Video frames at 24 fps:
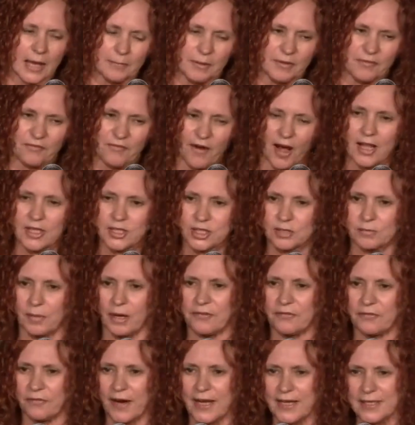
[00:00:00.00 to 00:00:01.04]
be false to
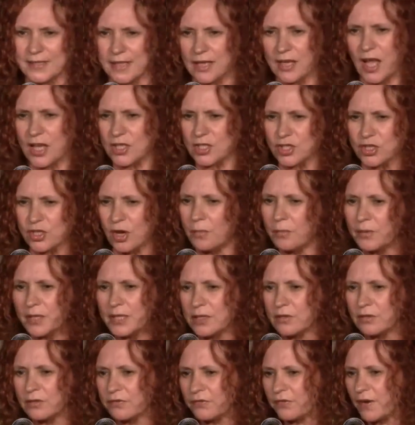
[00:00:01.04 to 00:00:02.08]
my friends. I lost so
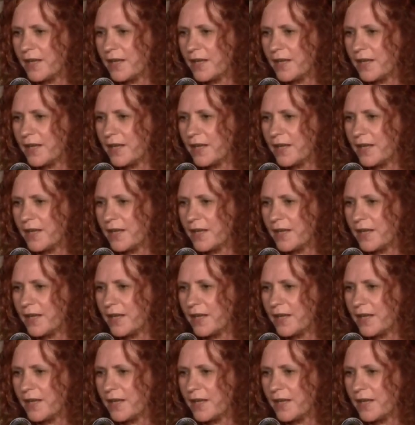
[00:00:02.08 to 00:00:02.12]
many good